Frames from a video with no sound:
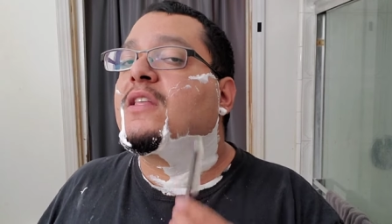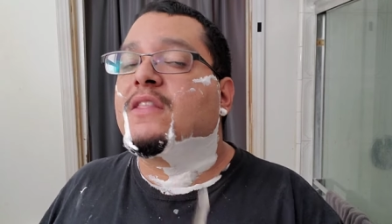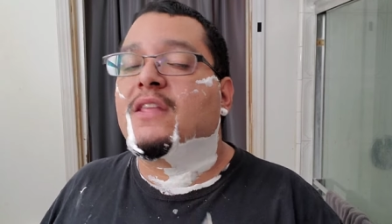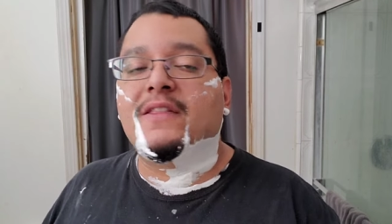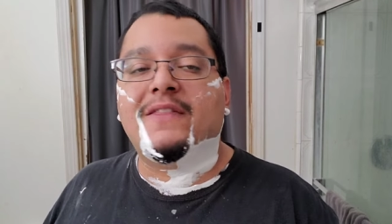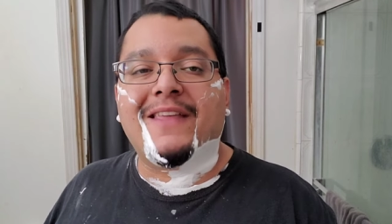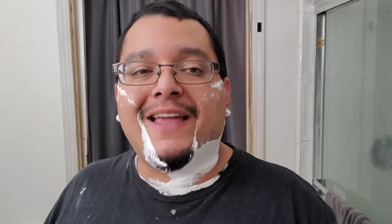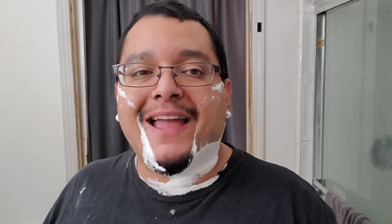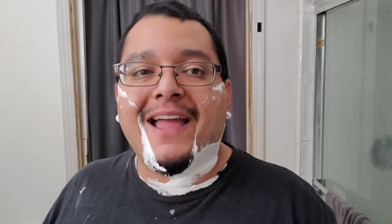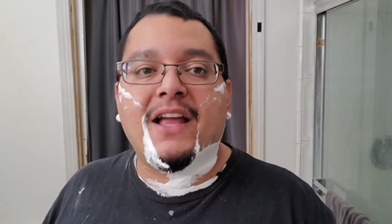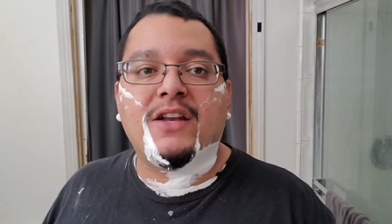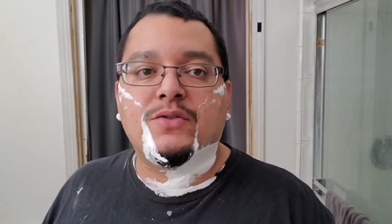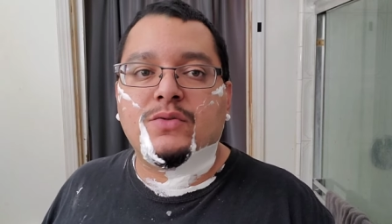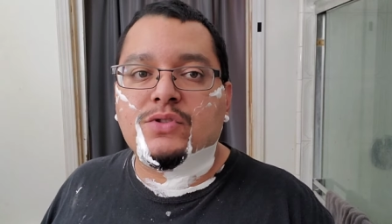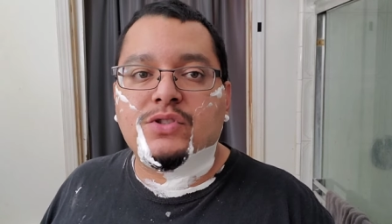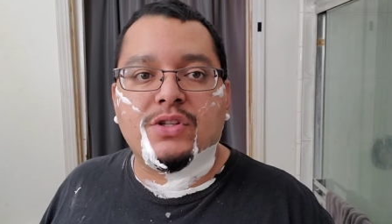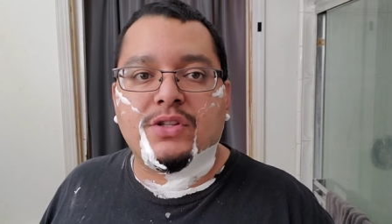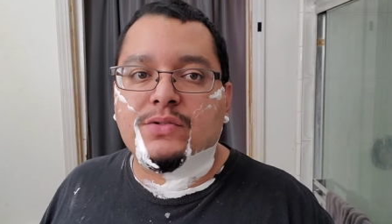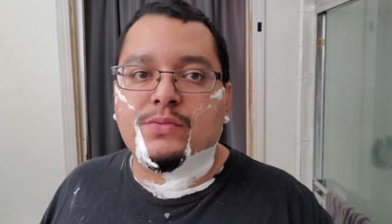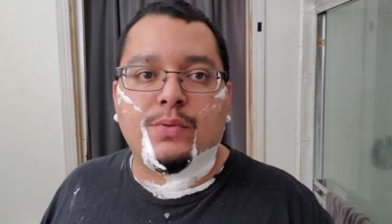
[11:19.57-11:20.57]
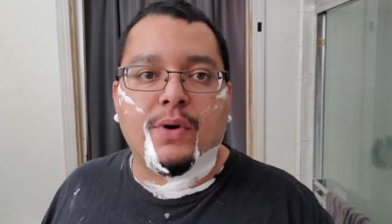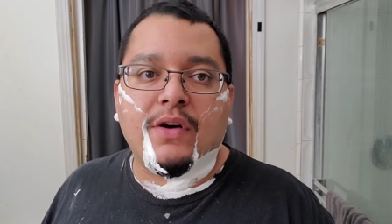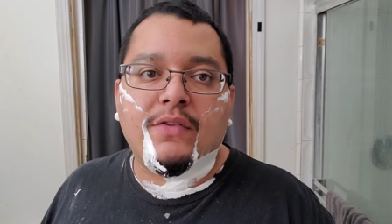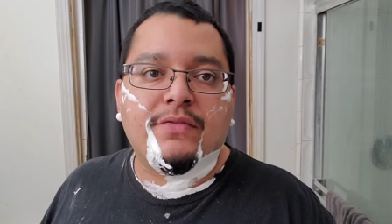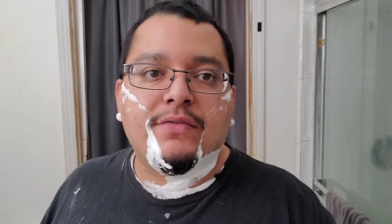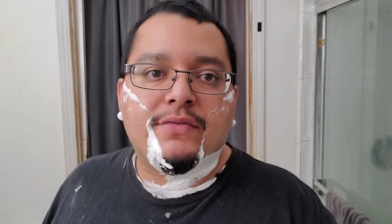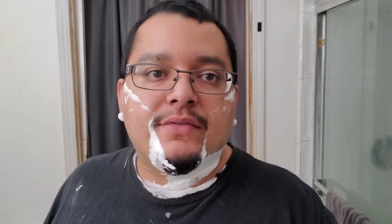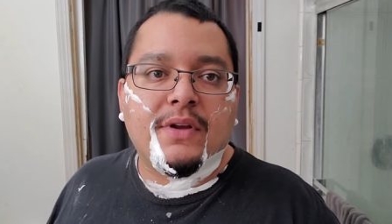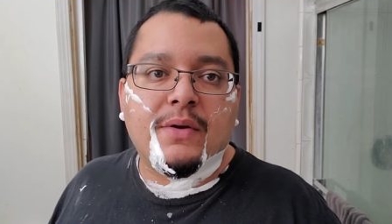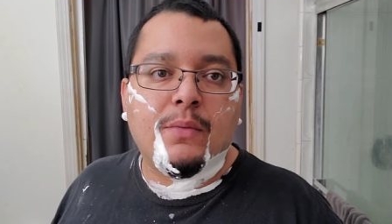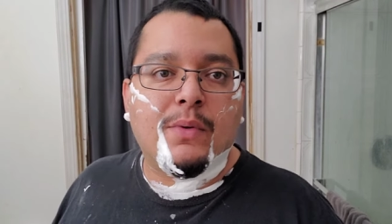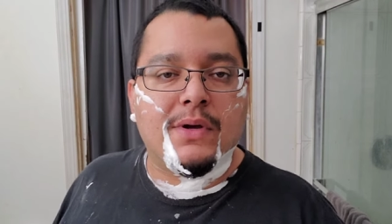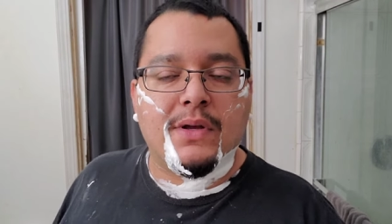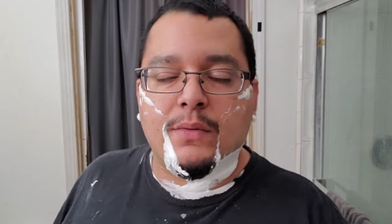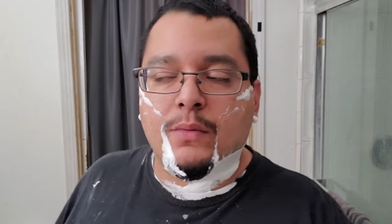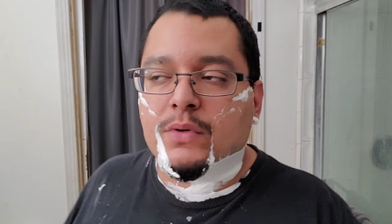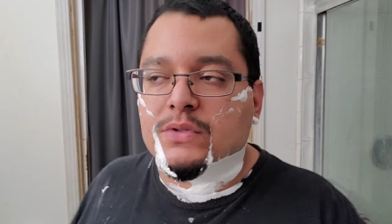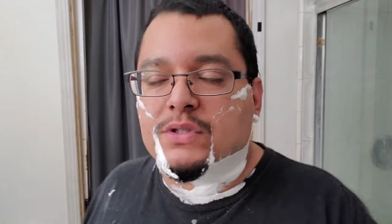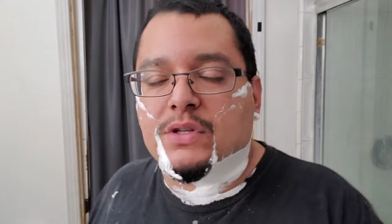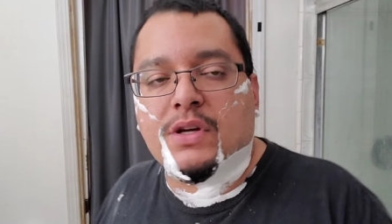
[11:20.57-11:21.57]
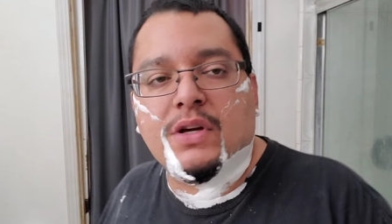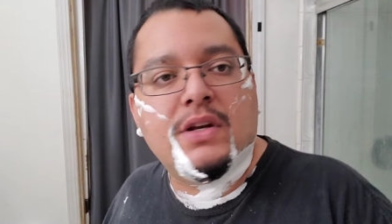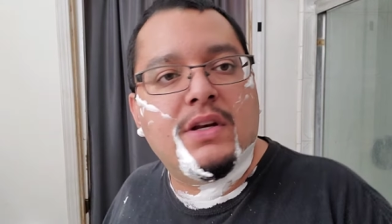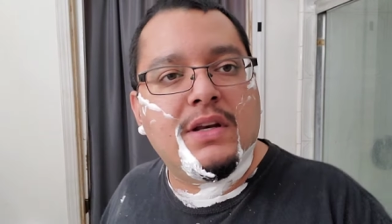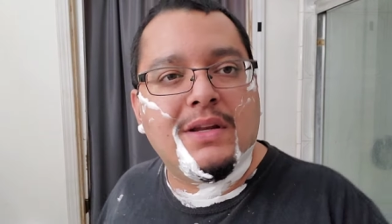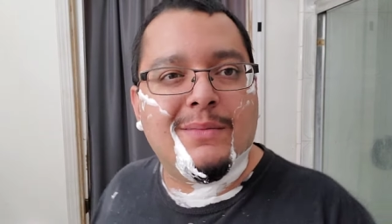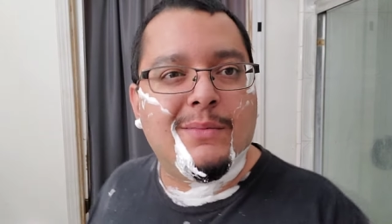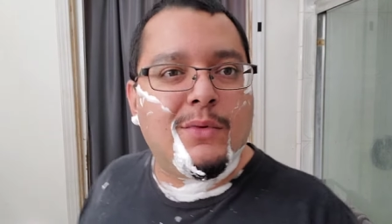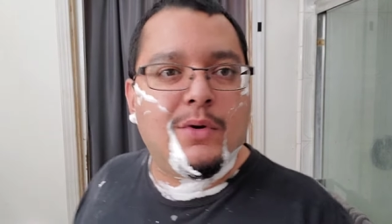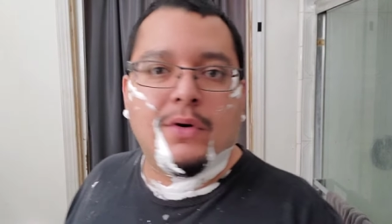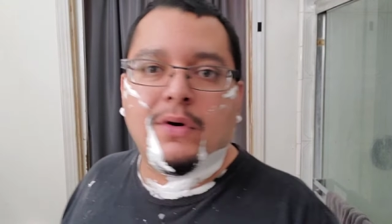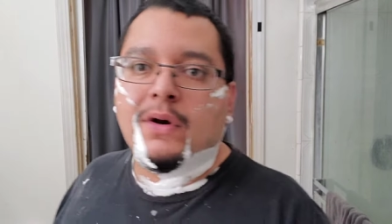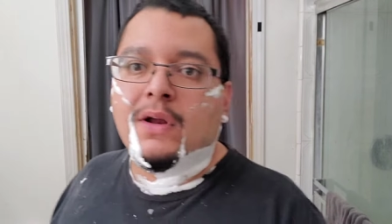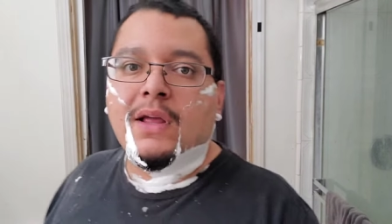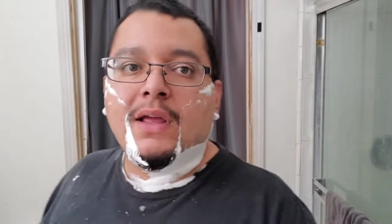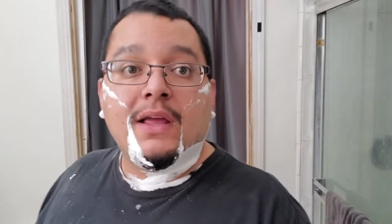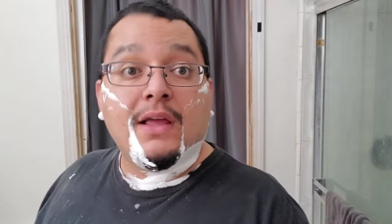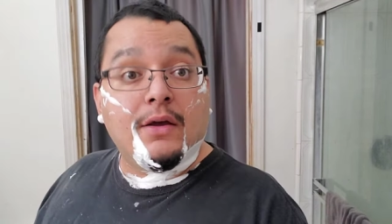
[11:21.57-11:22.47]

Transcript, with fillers: That the edge was just rough. It, was, it wasn't good anymore.